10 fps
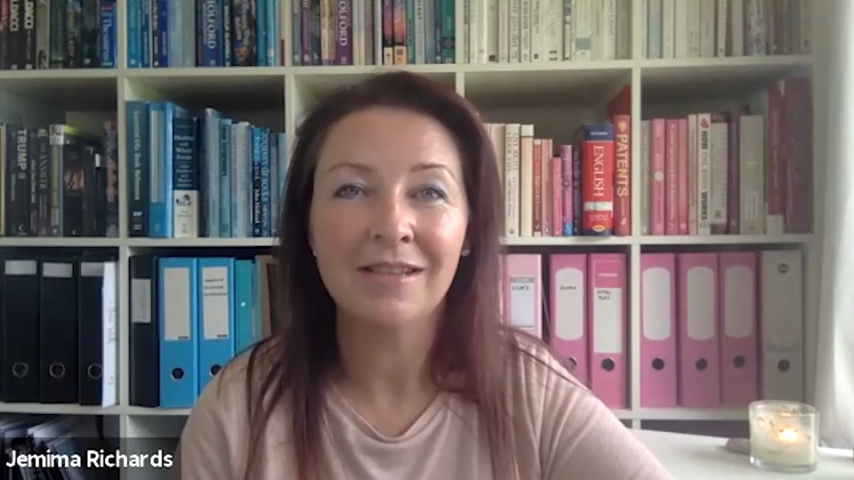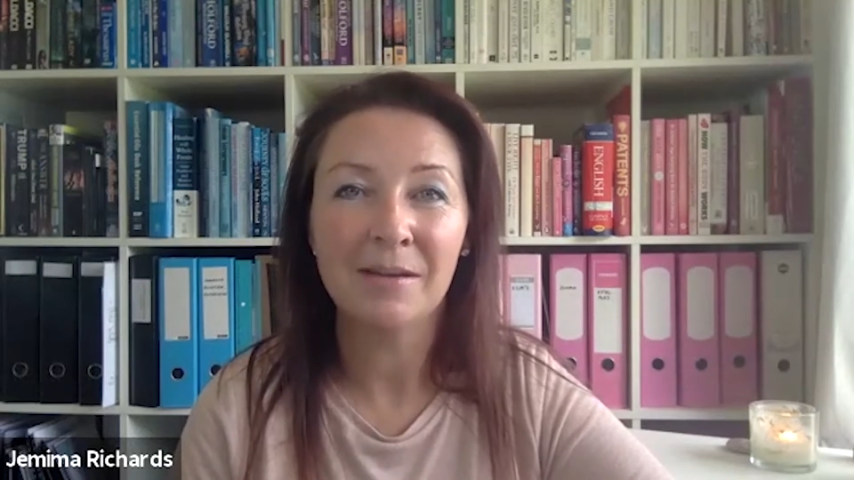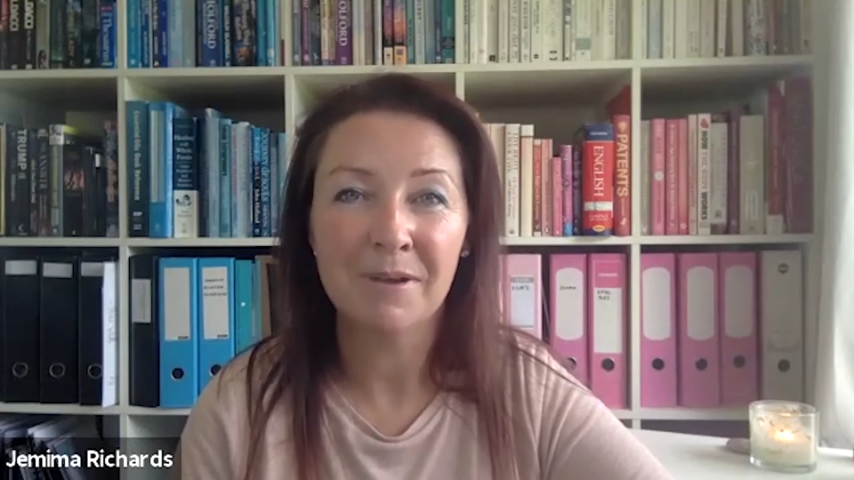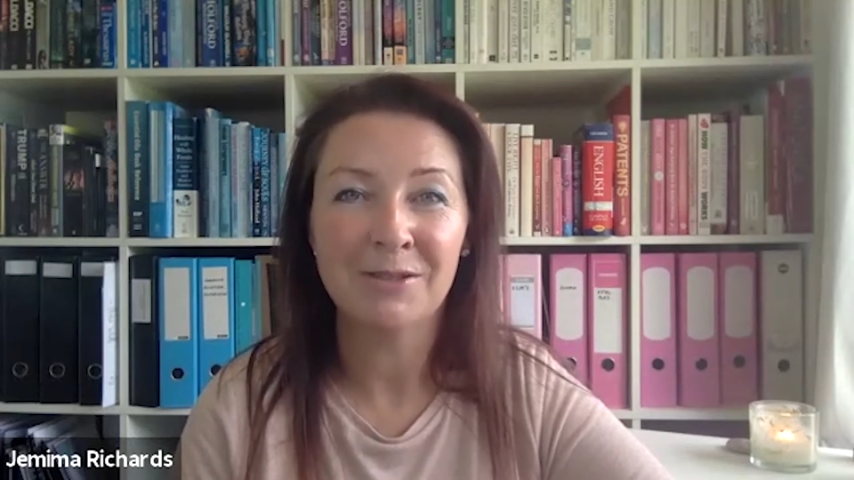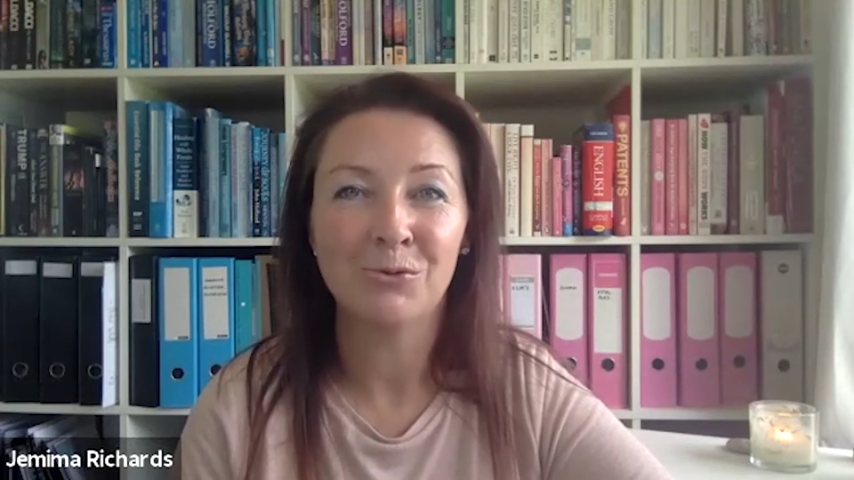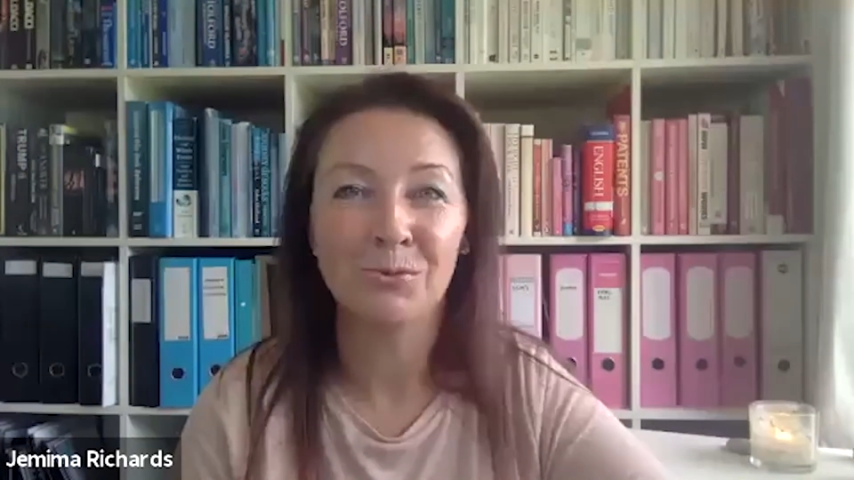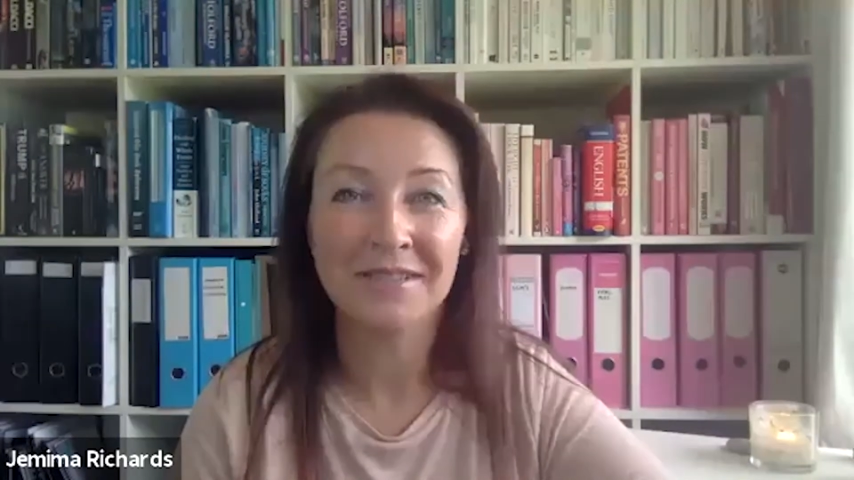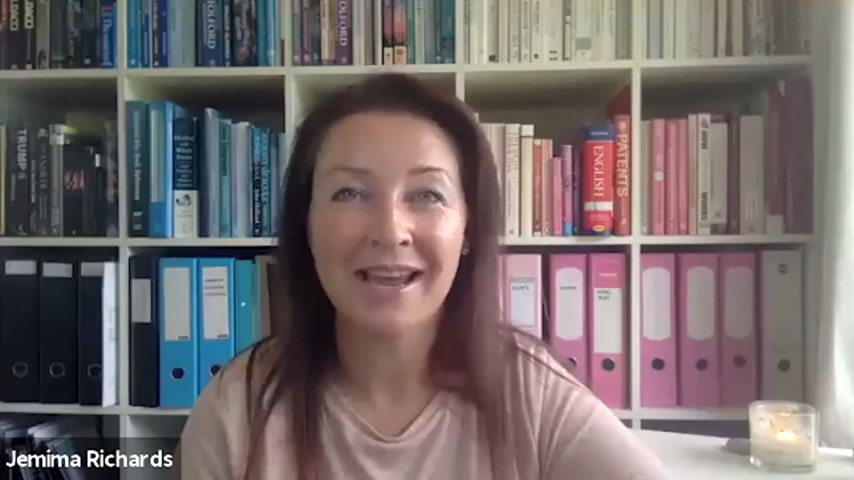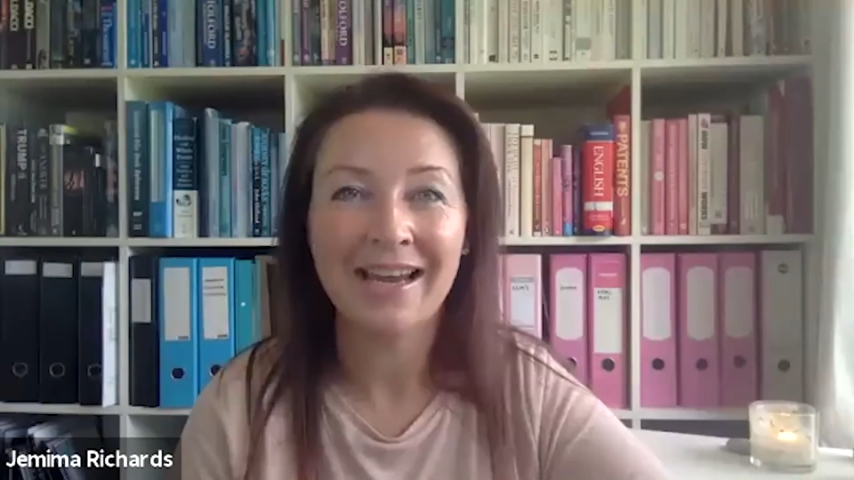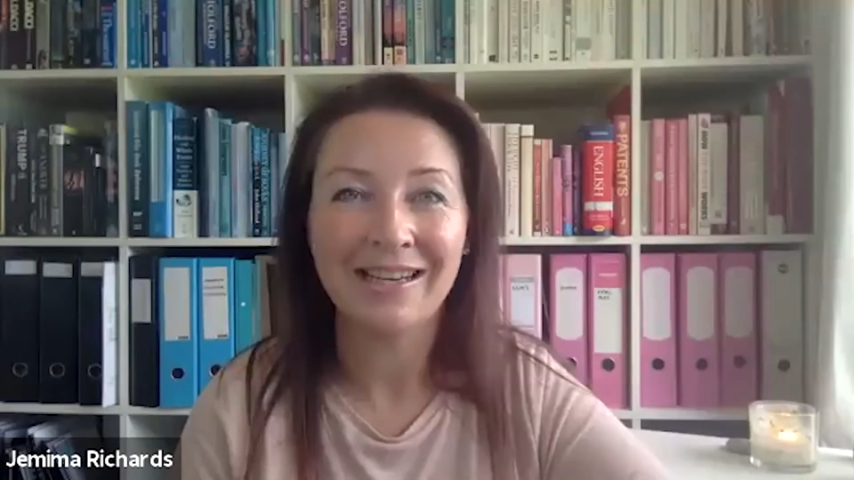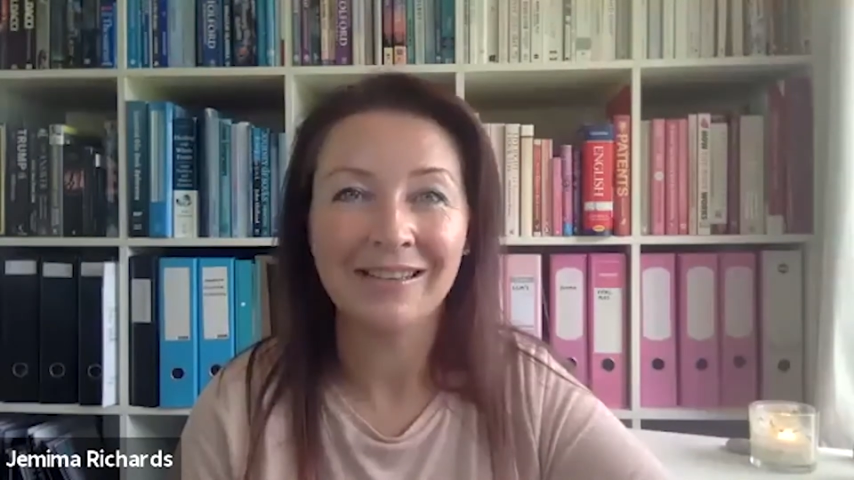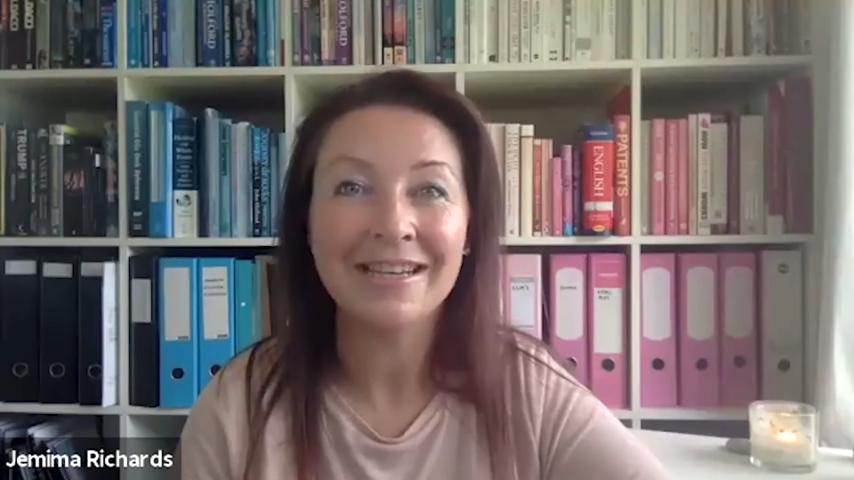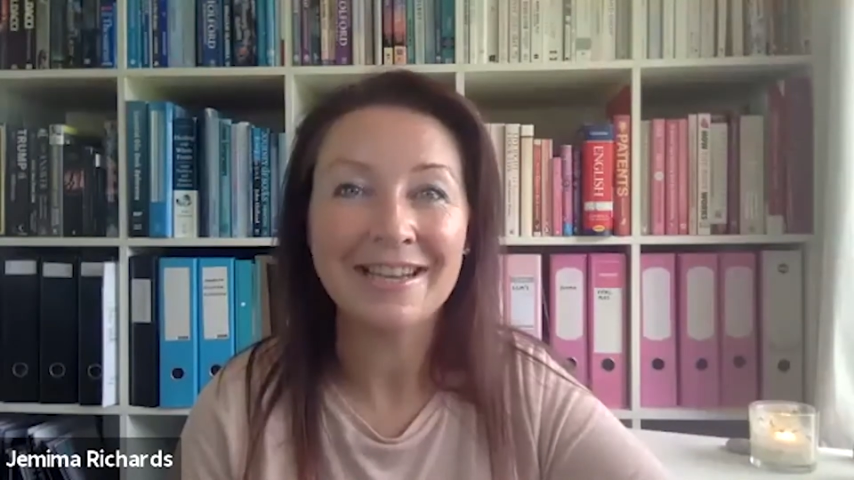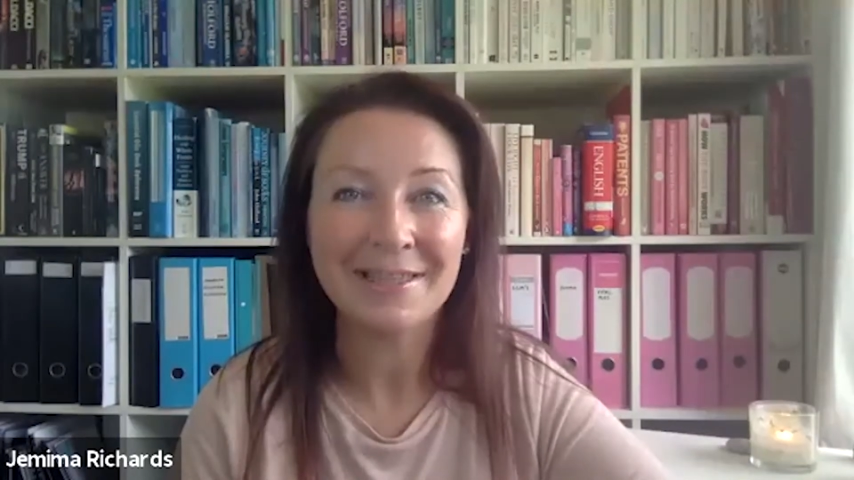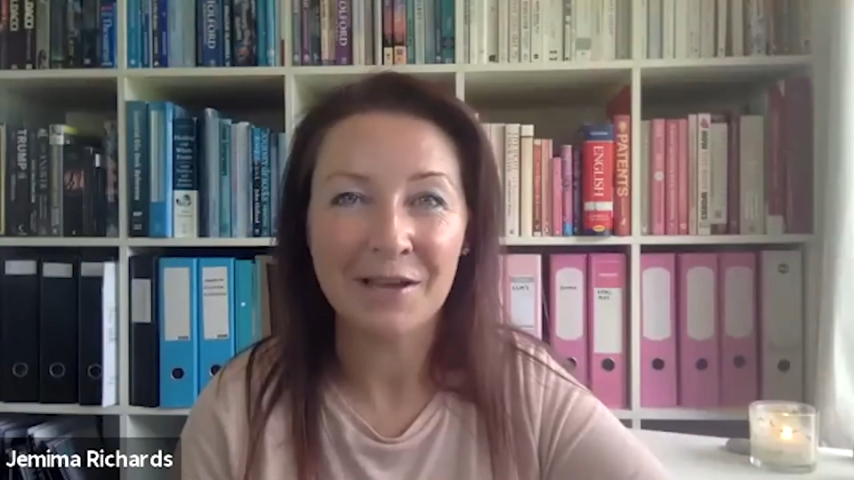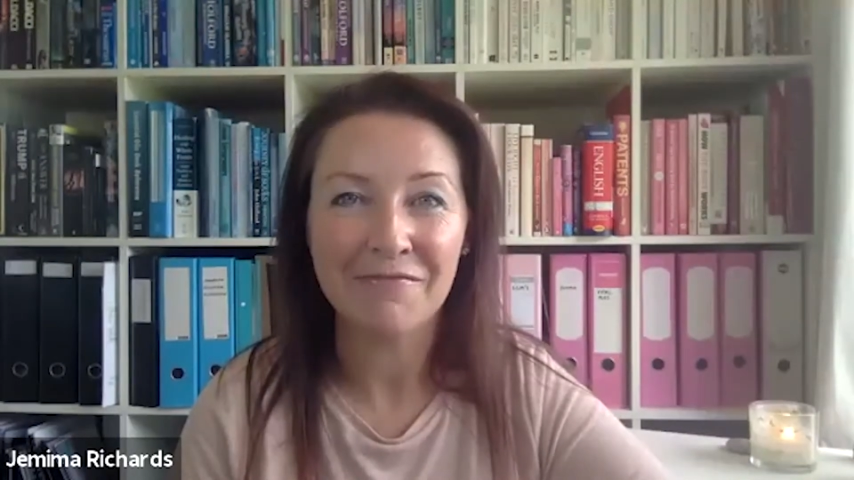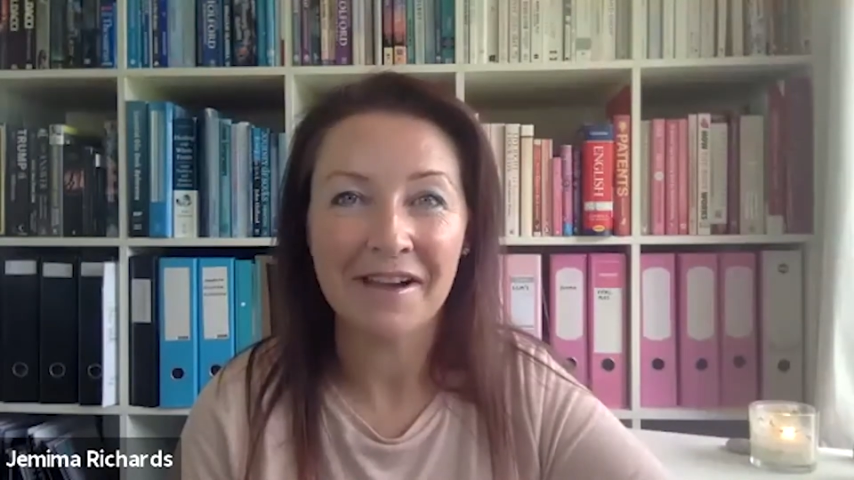their muscles sagging in their